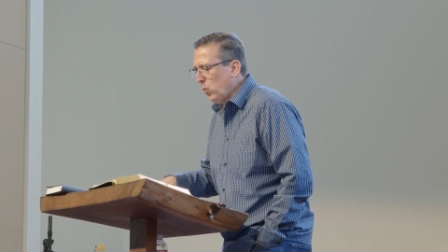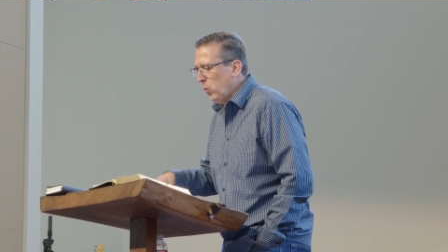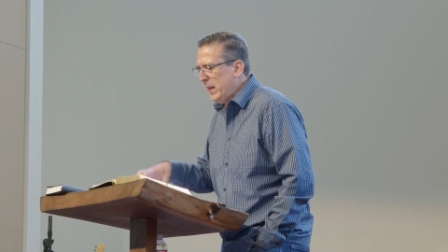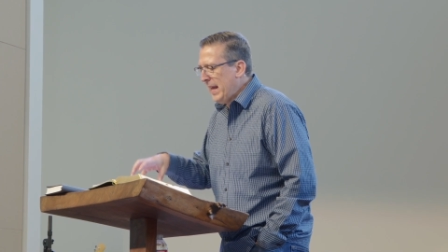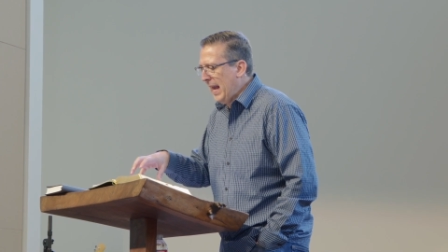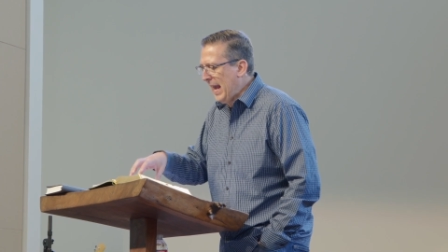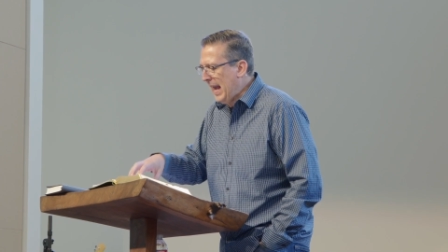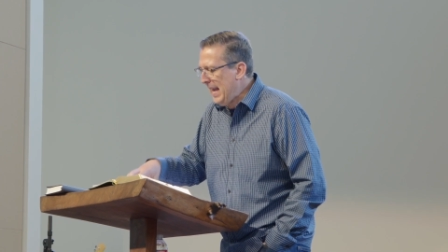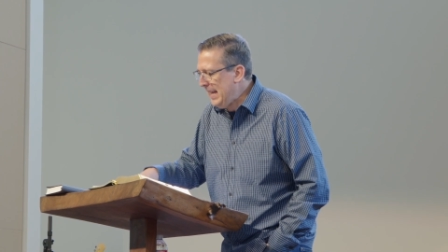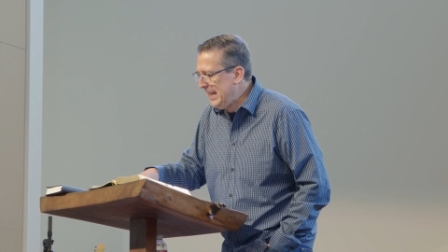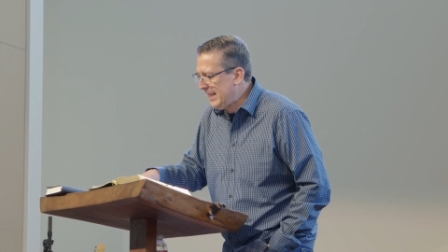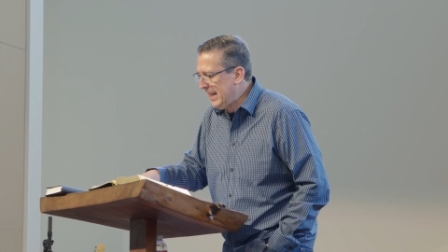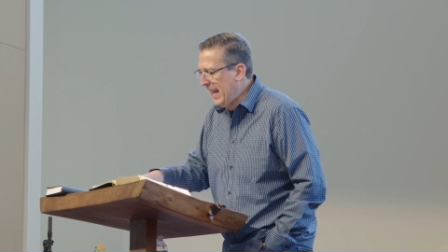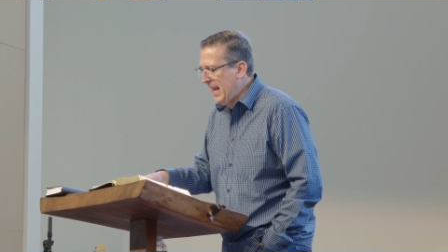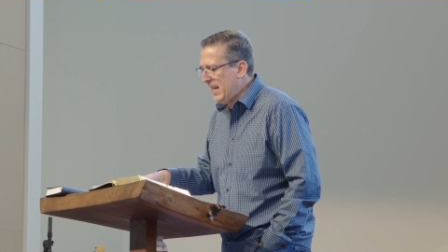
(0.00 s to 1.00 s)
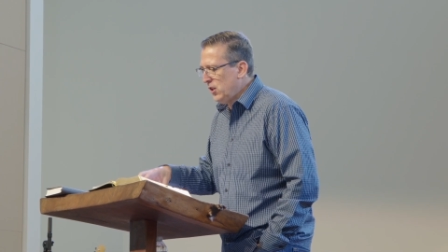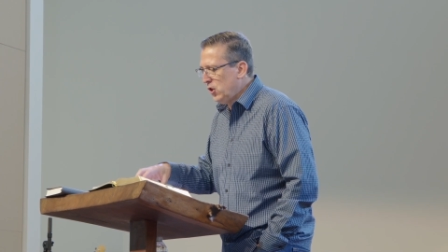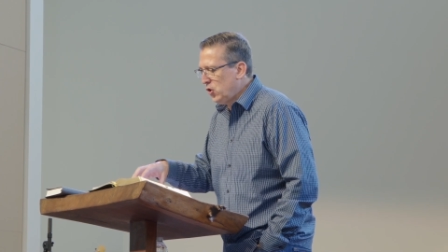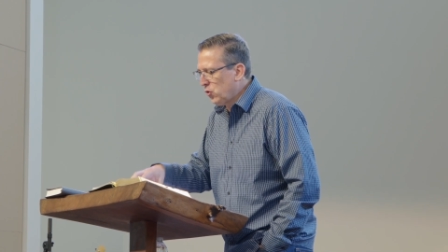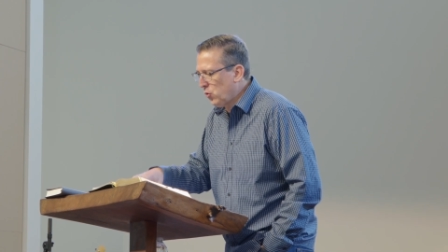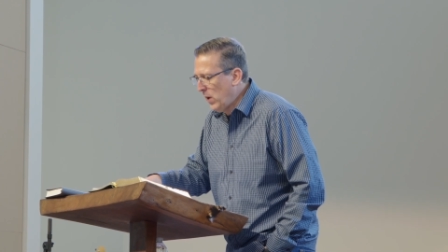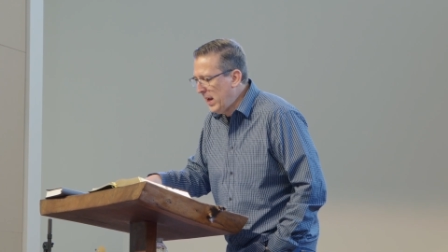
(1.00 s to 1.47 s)
We ate and
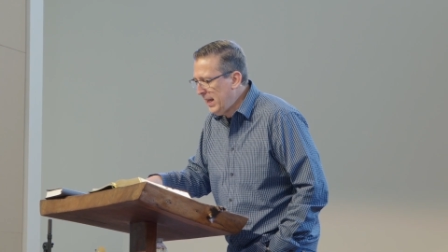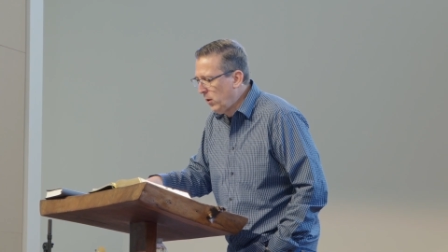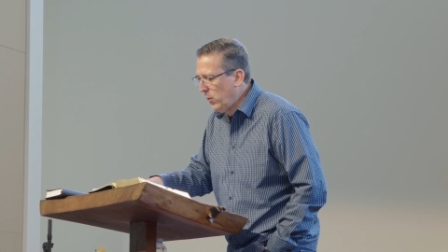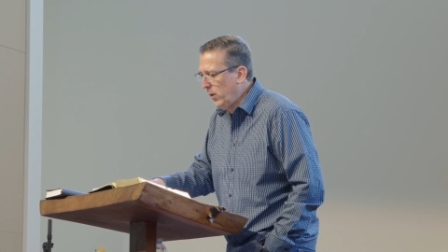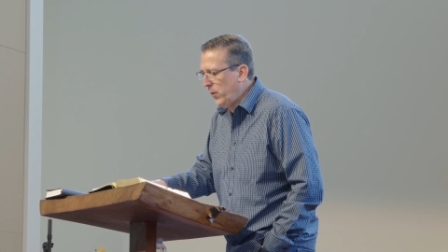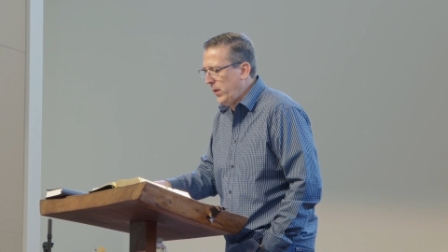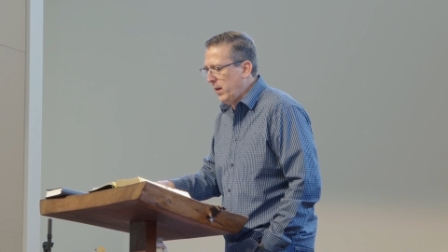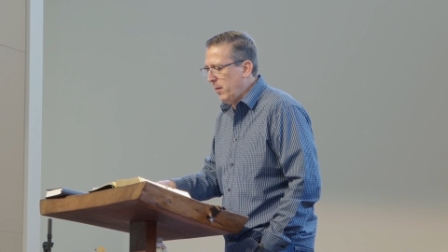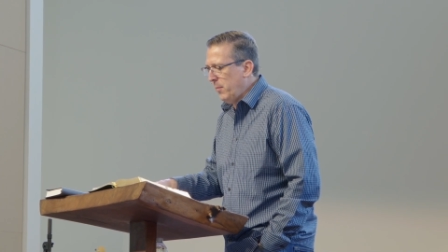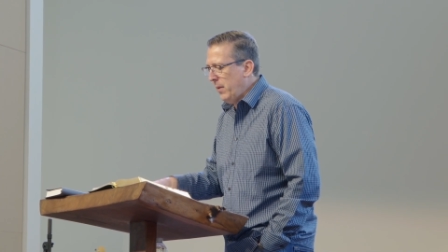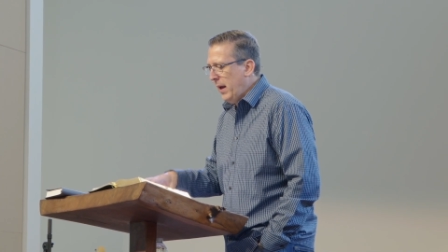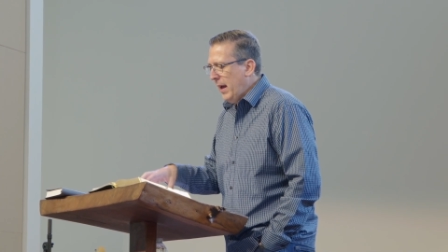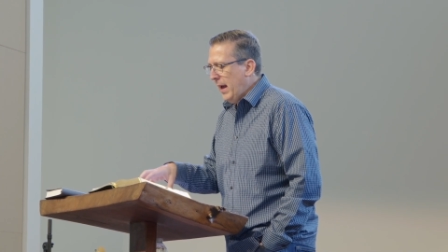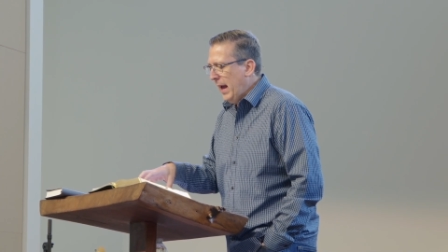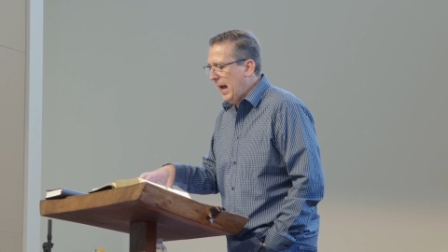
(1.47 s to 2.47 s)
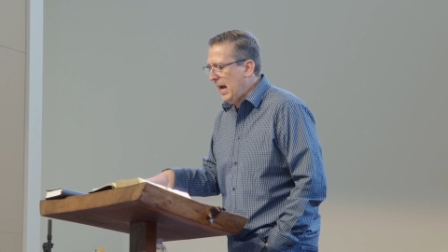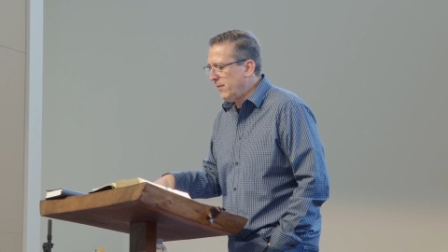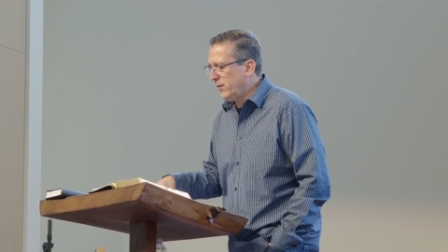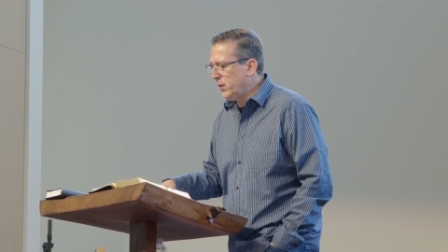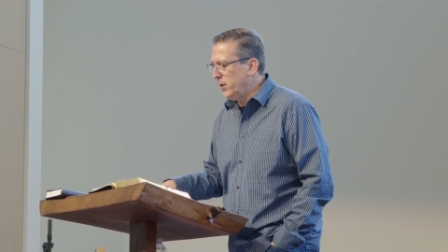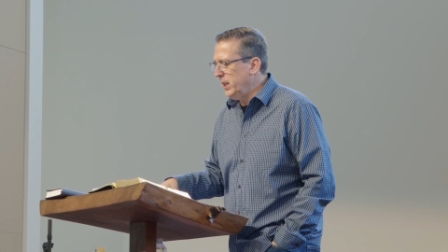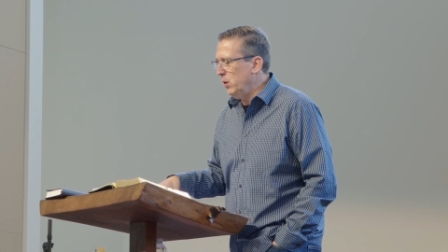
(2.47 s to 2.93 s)
drank with him
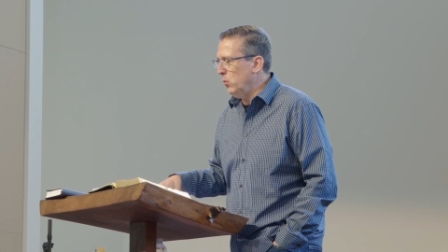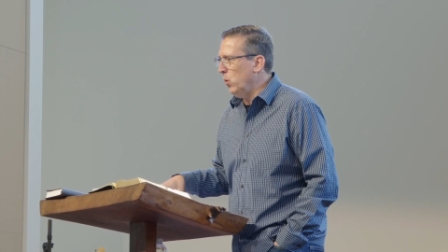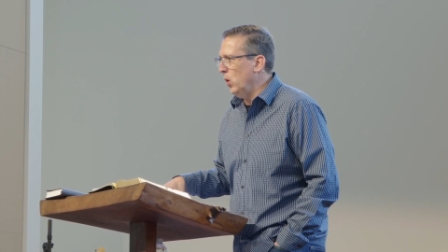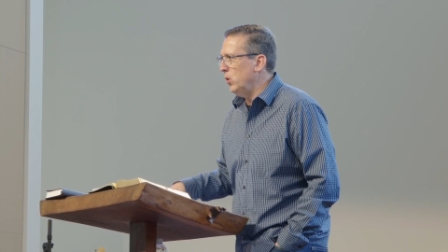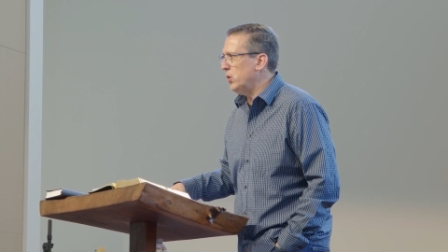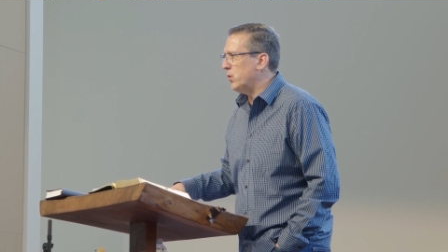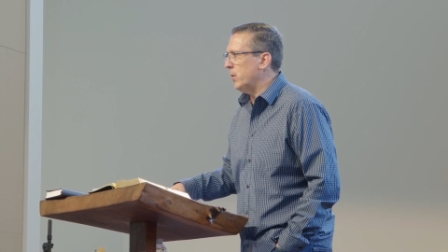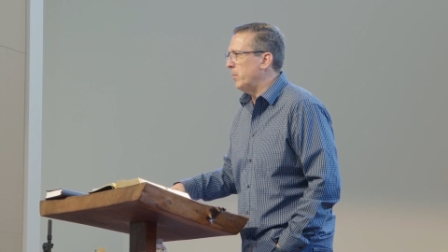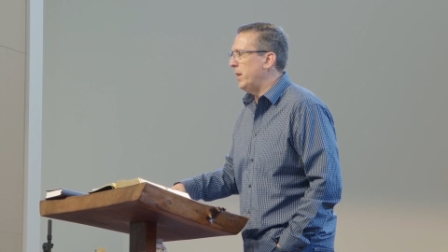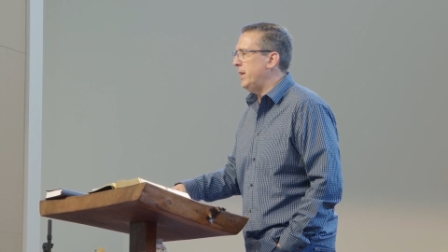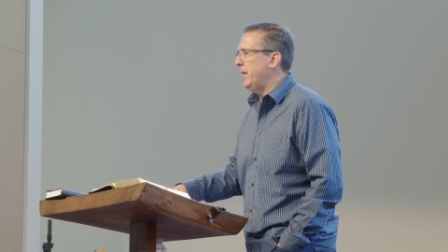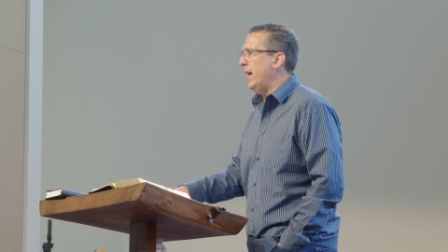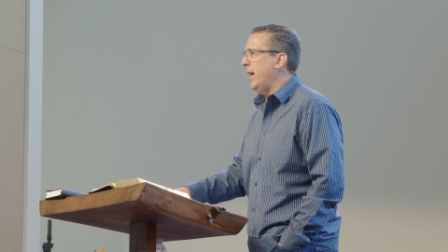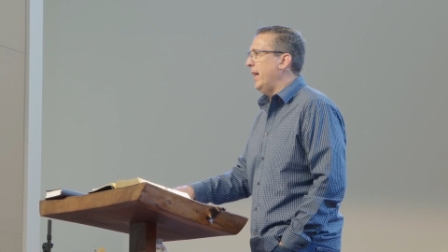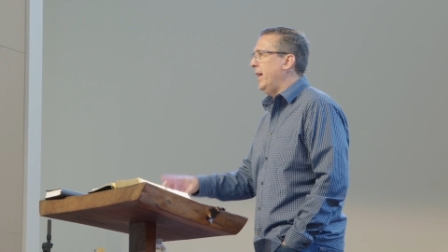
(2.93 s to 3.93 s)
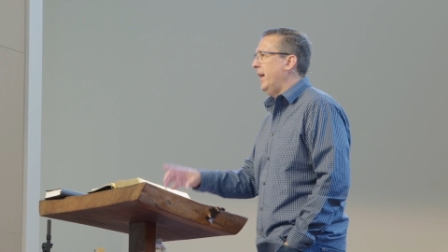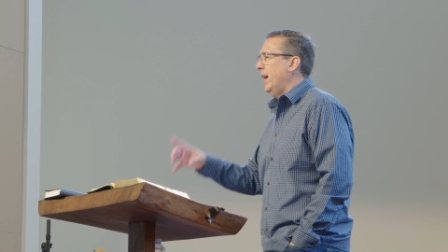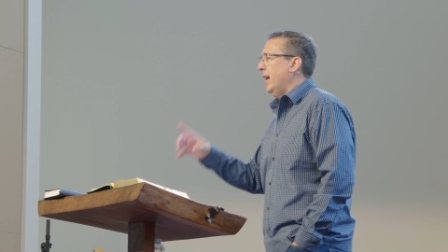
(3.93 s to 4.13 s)
after he rose from the dead.